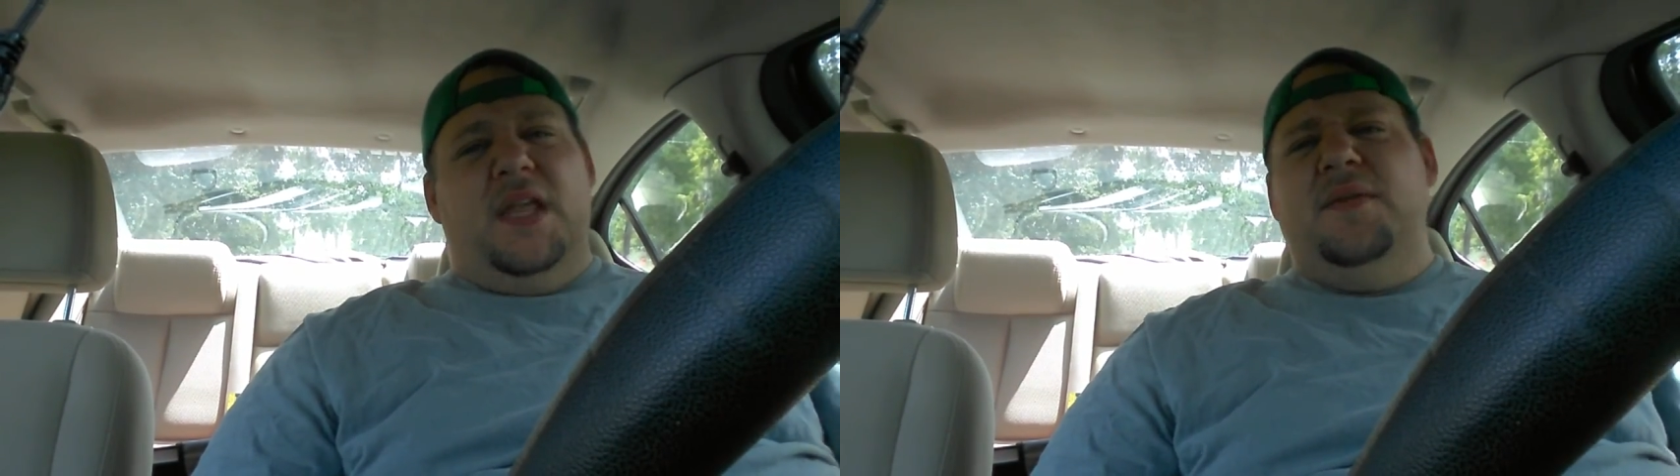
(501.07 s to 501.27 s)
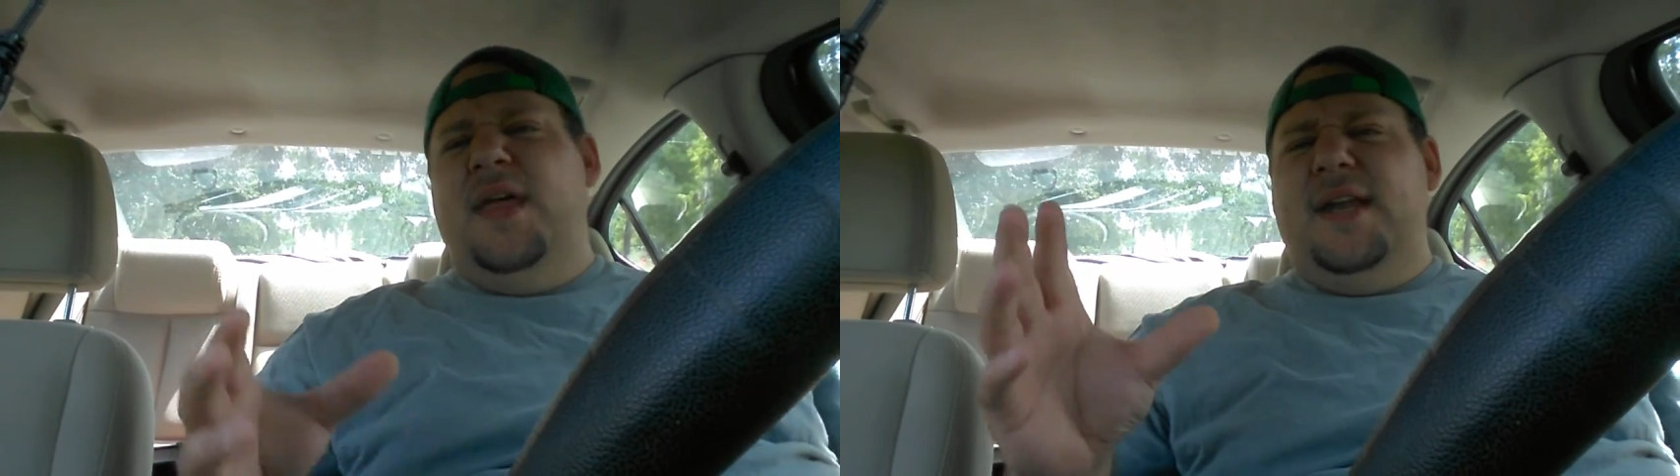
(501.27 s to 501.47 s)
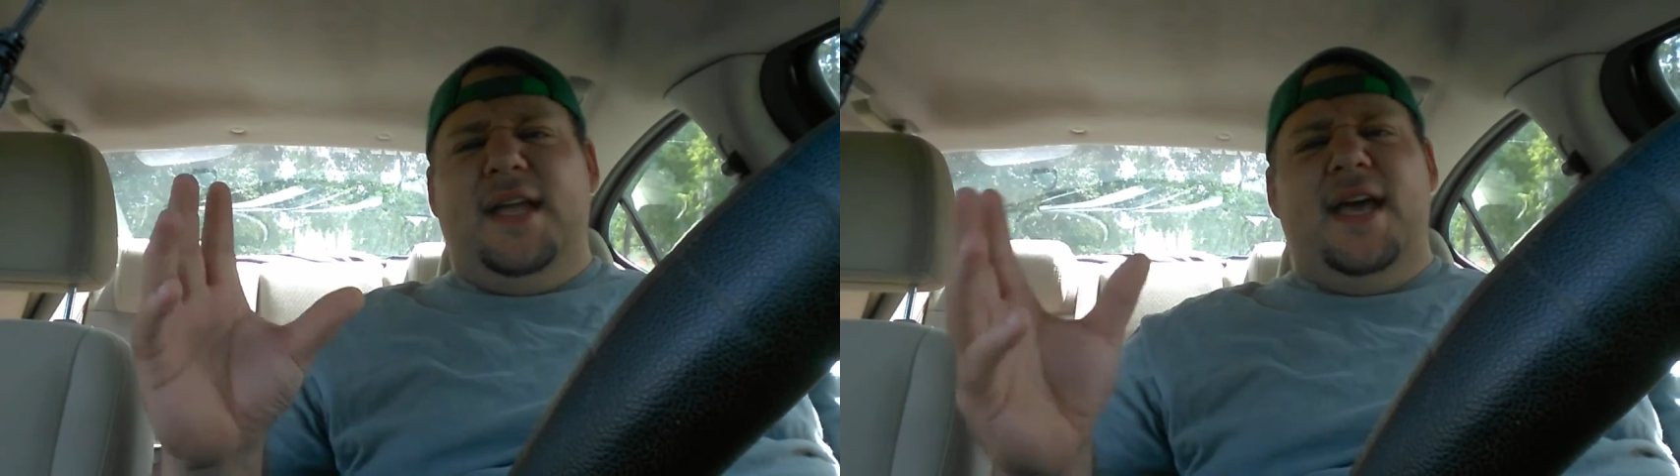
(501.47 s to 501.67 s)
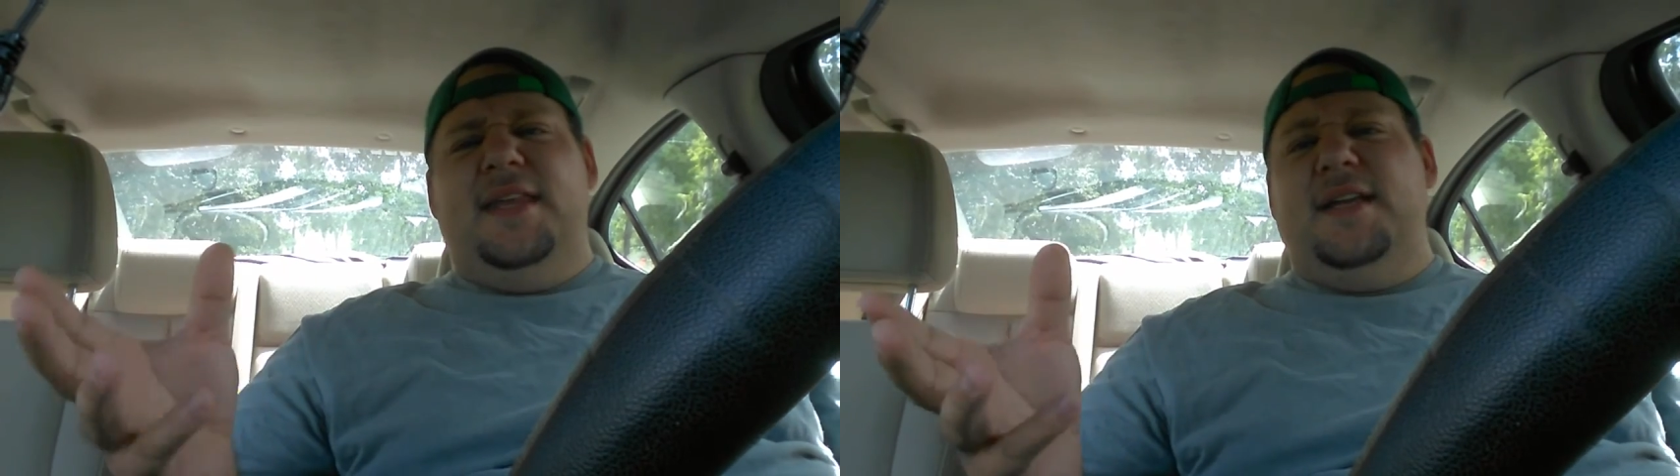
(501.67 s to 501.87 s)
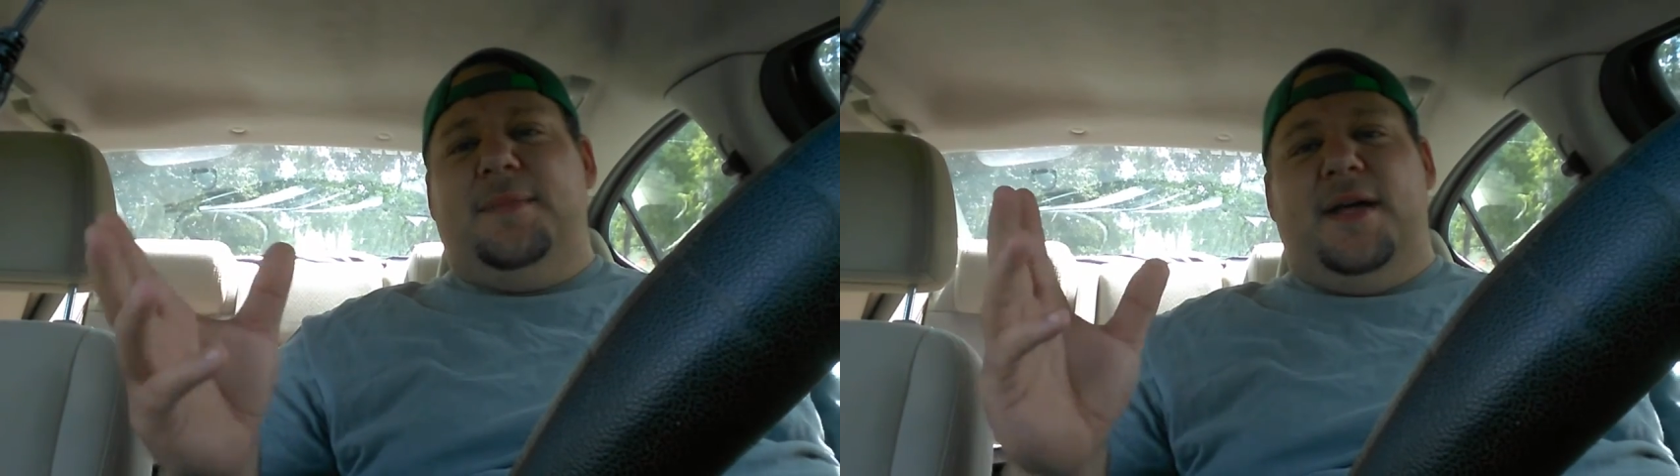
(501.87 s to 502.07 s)
then again,
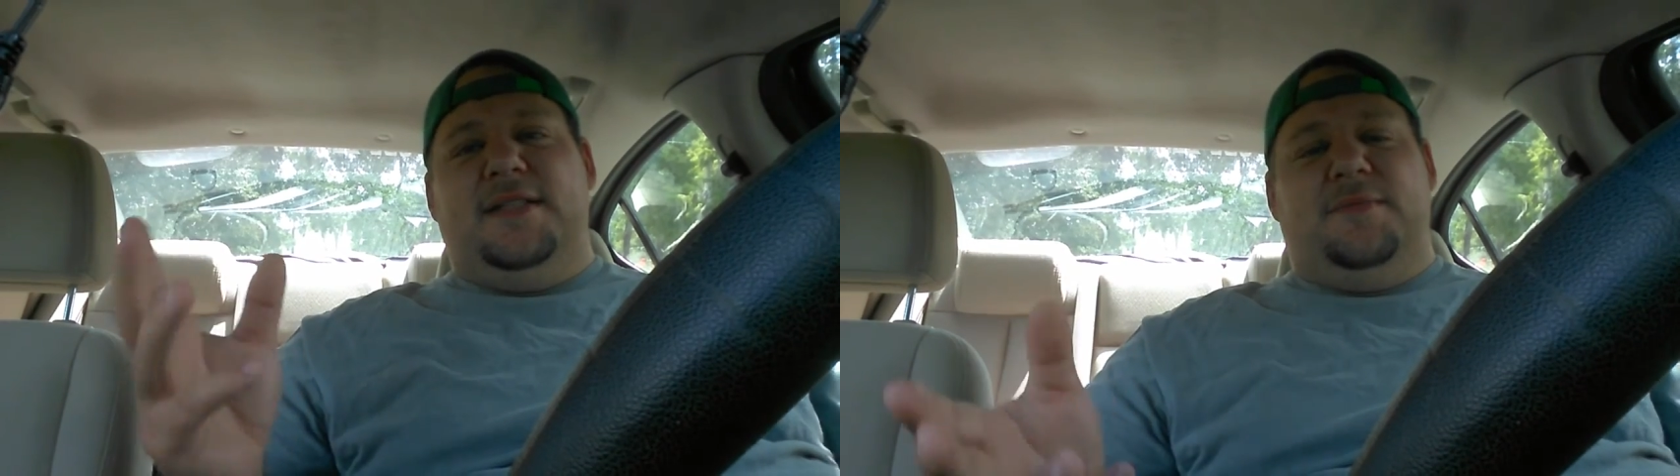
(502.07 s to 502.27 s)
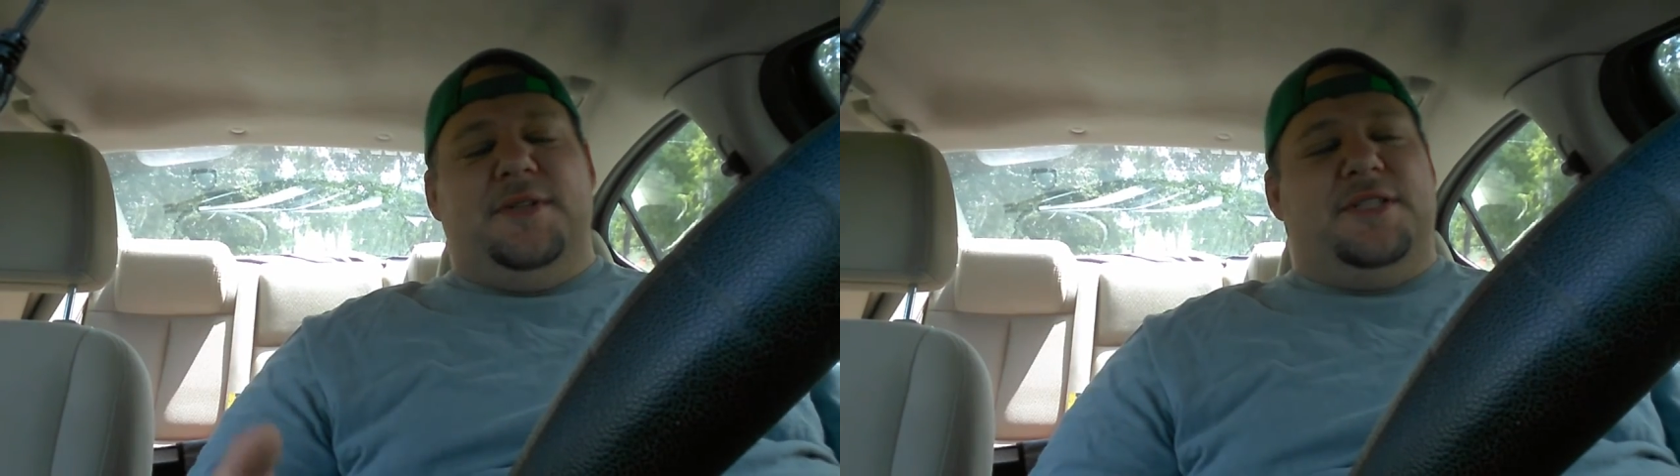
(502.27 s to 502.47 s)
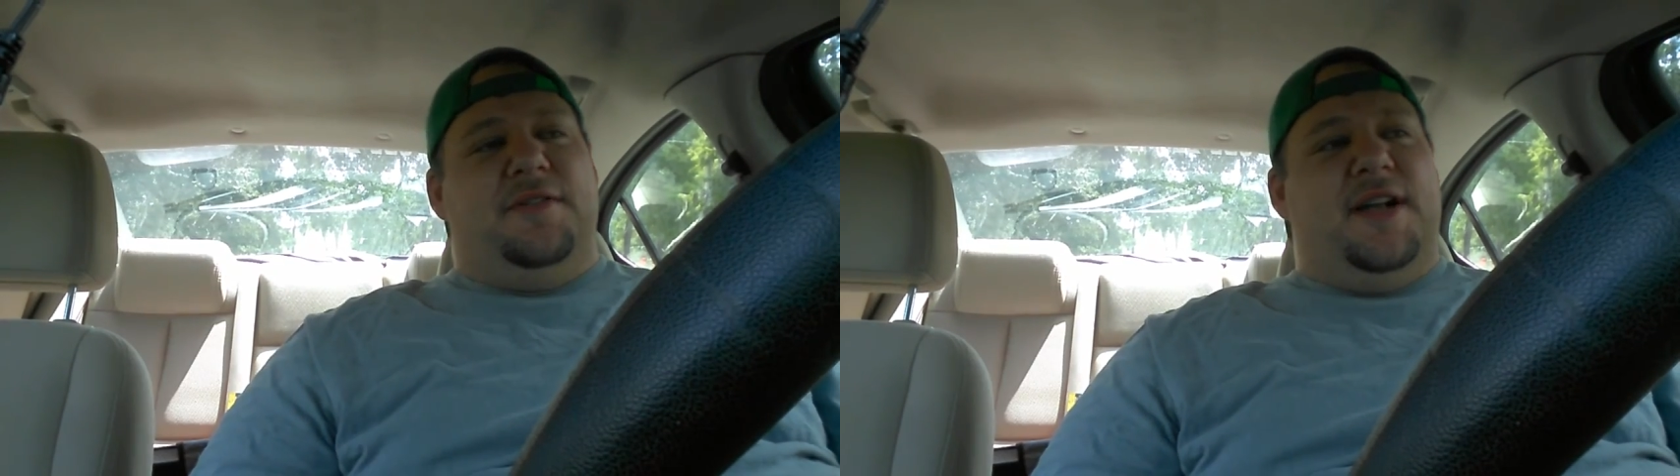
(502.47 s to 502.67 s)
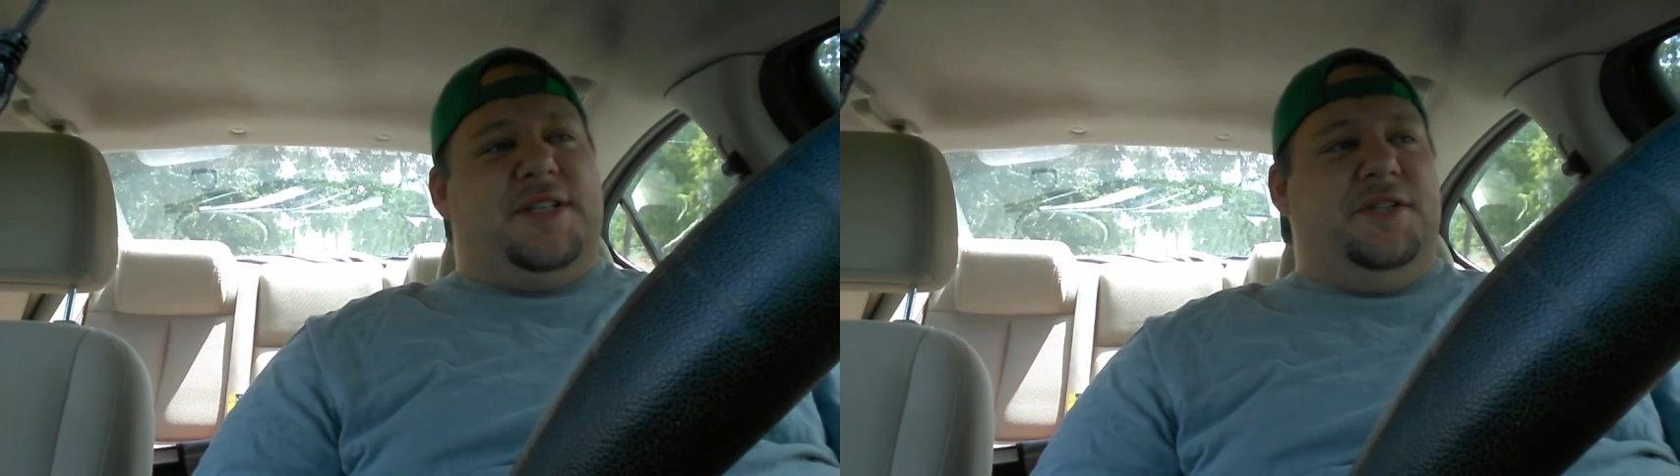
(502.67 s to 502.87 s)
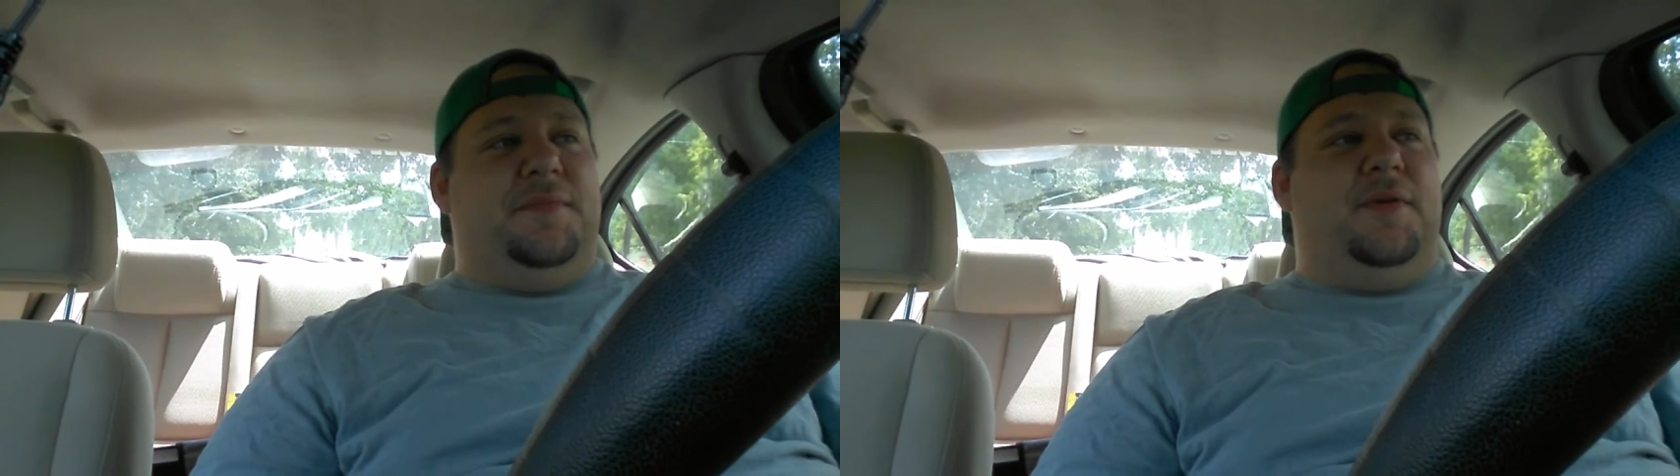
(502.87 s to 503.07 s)
that depends on which
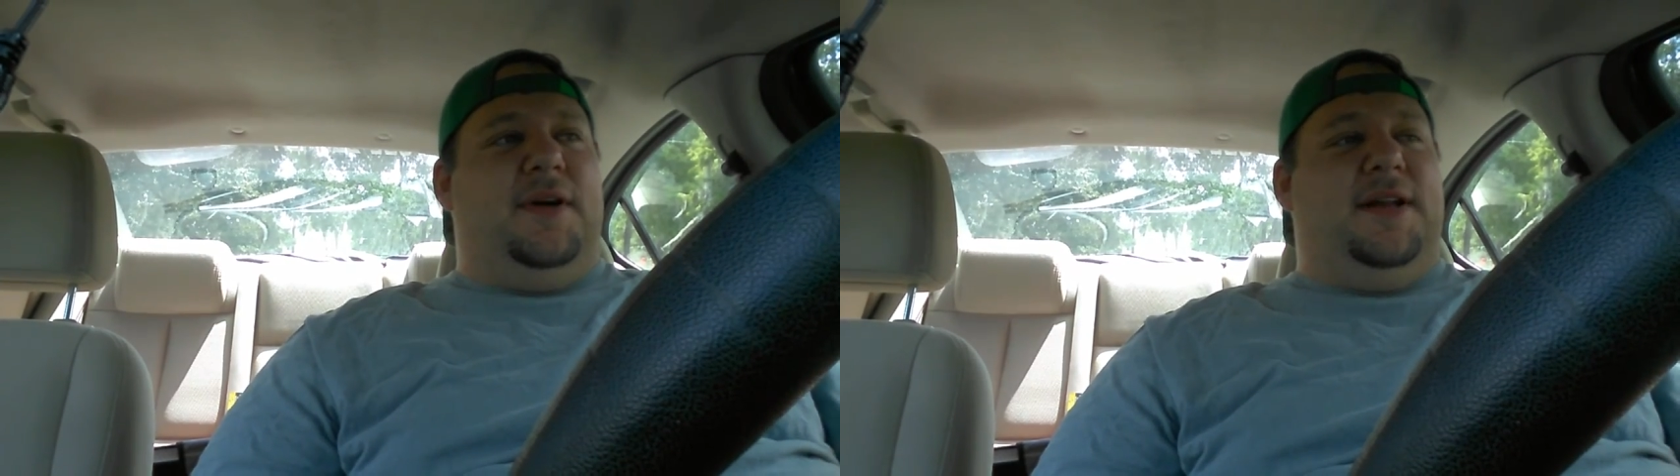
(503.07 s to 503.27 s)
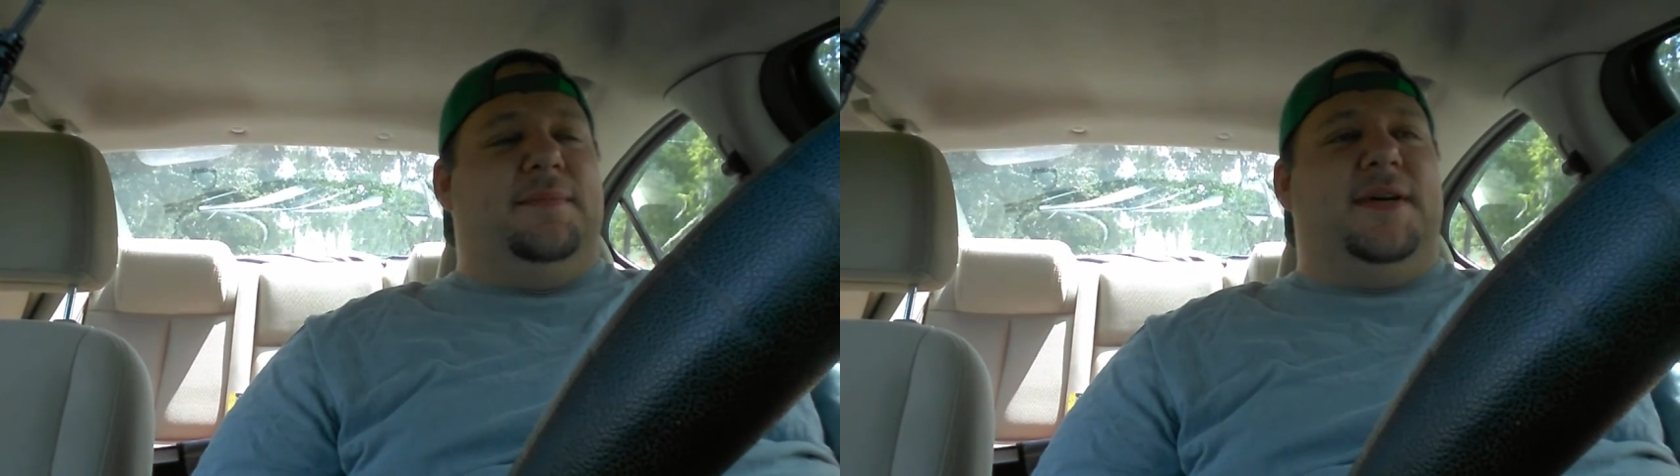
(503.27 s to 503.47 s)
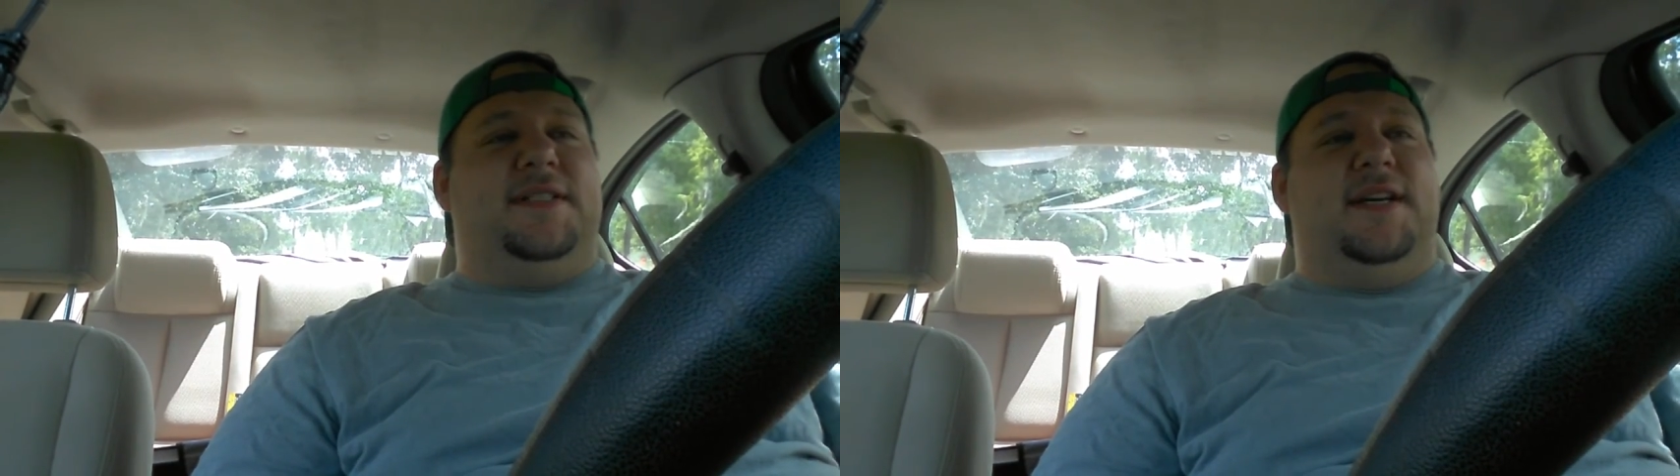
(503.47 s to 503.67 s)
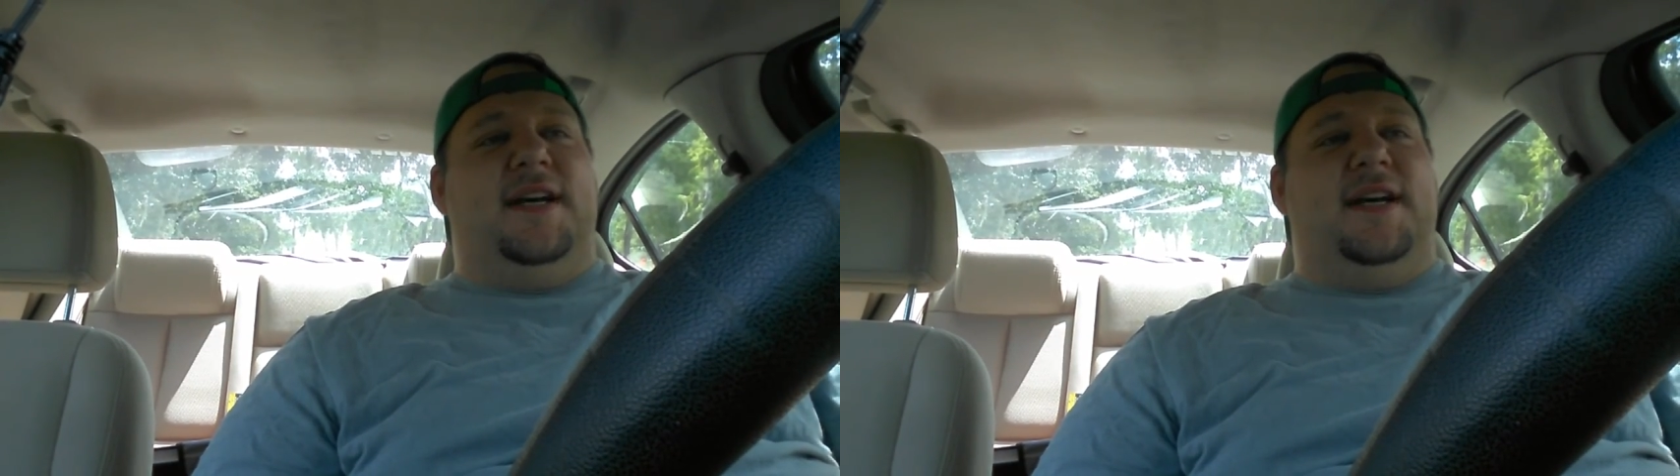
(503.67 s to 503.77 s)
direction you're pointed, but uh,